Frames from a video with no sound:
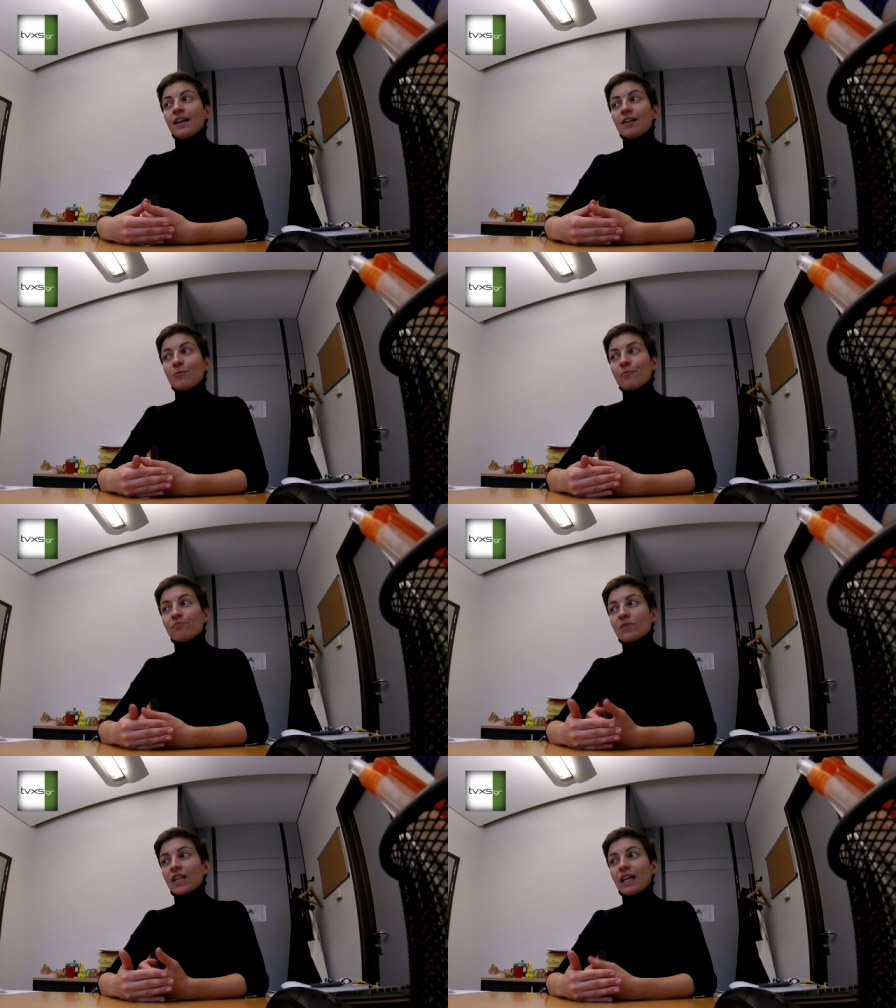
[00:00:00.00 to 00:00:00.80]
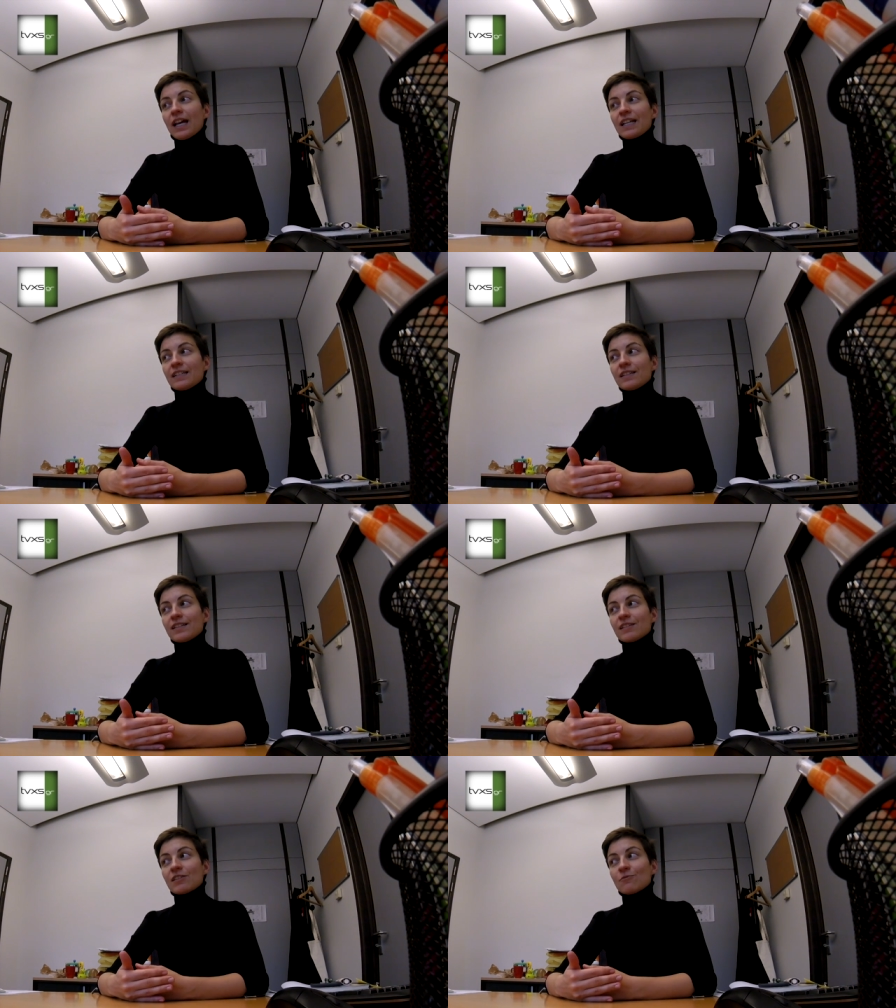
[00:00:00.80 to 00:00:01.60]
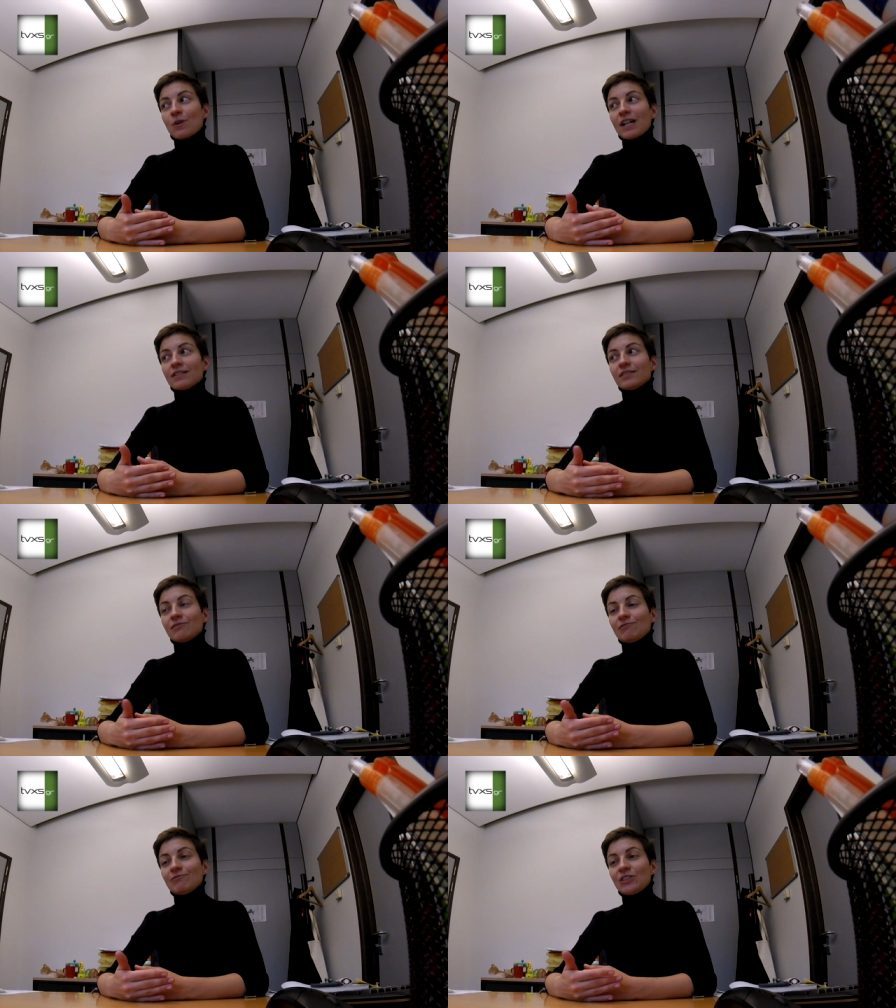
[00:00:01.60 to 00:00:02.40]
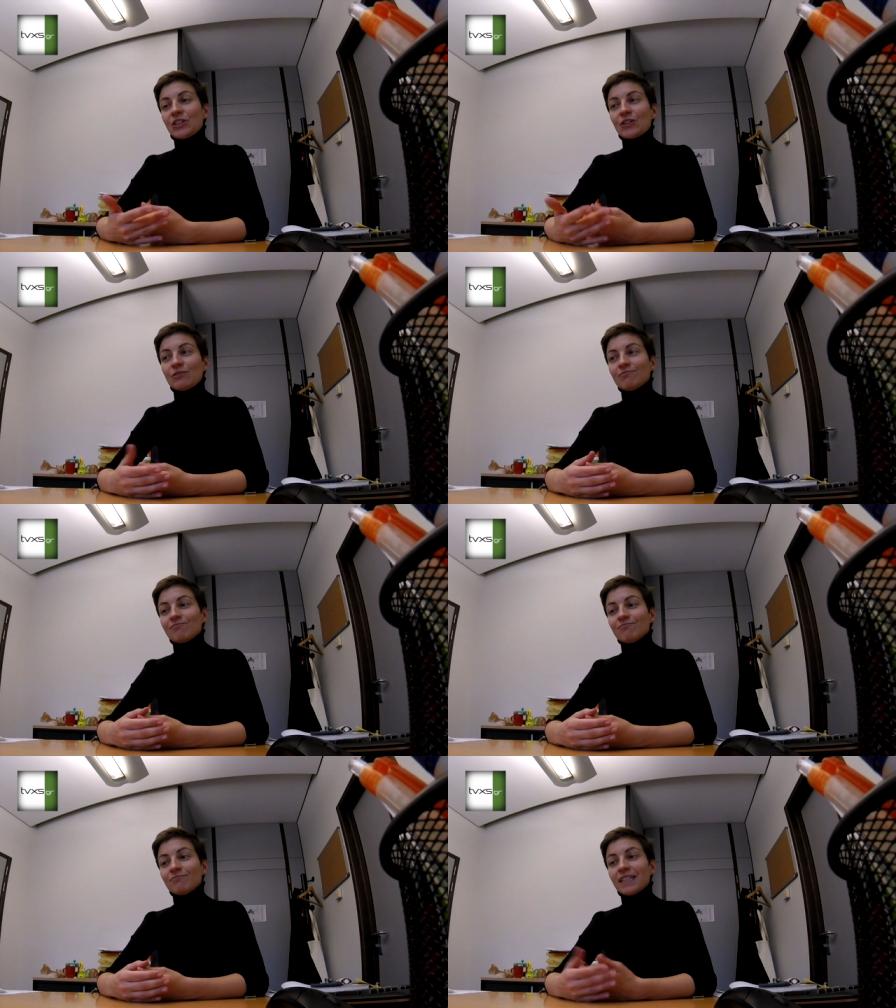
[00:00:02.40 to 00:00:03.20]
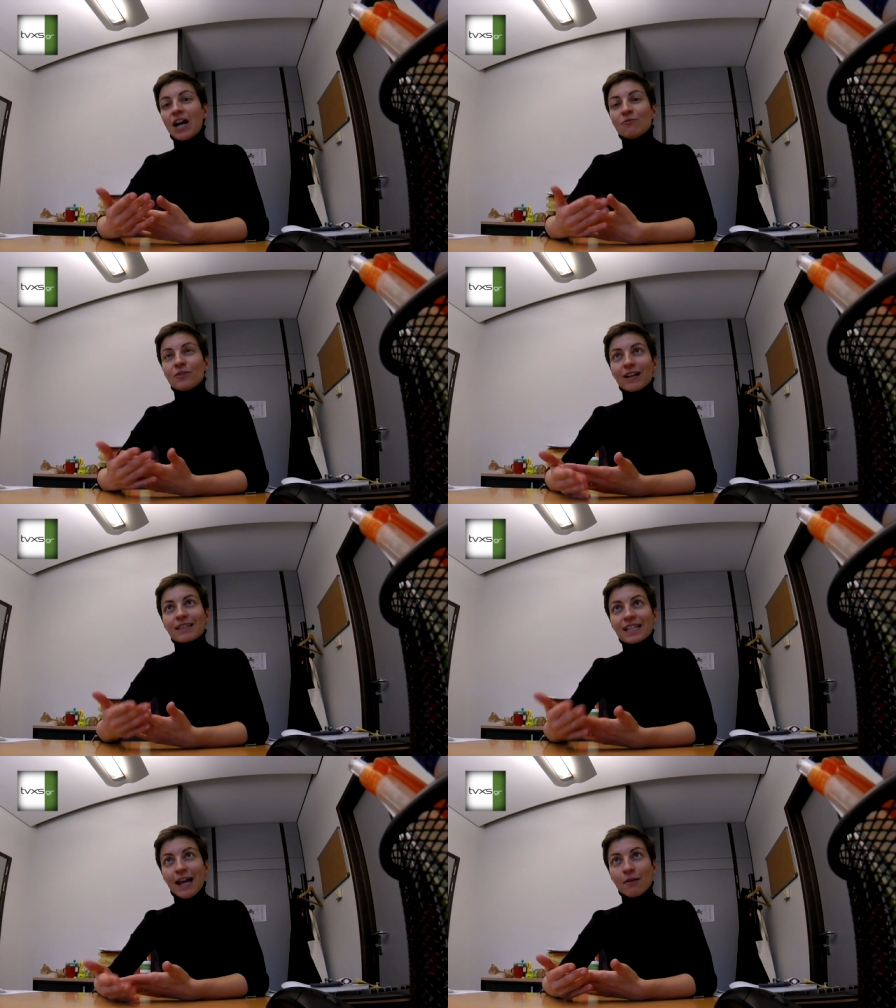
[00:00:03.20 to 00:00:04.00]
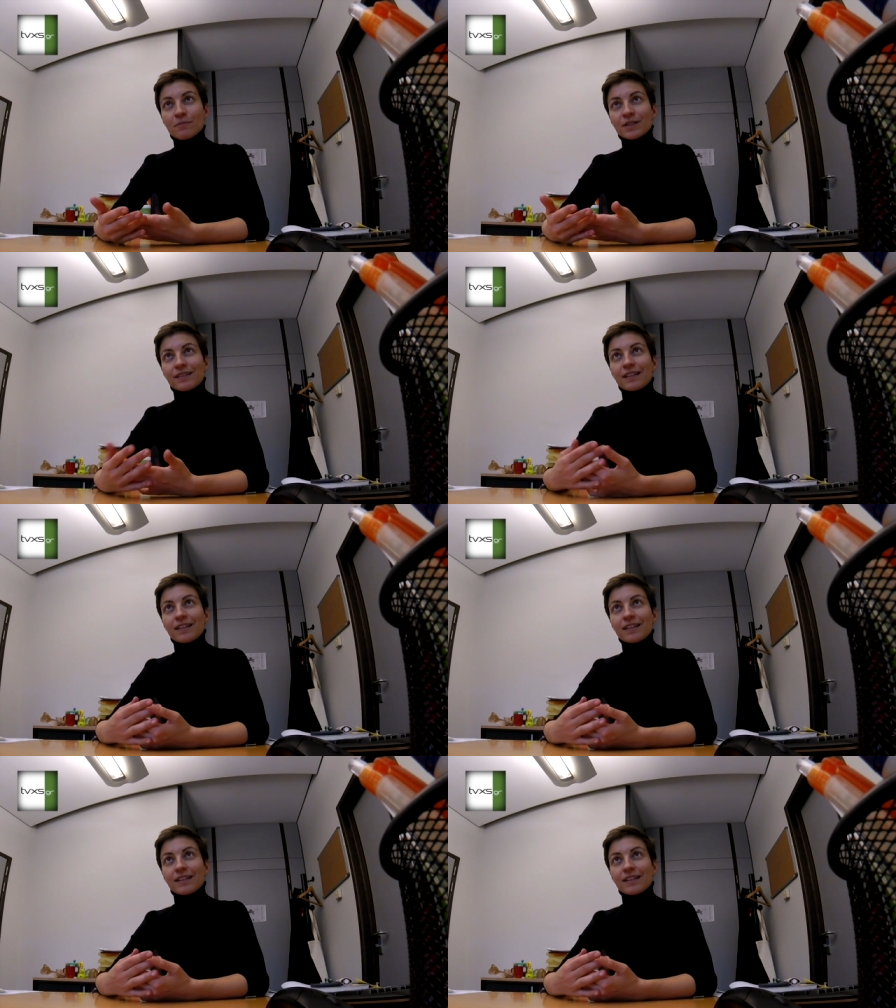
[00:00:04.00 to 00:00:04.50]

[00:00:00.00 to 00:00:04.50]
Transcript: Um, and, well, you know, now Brexit happened.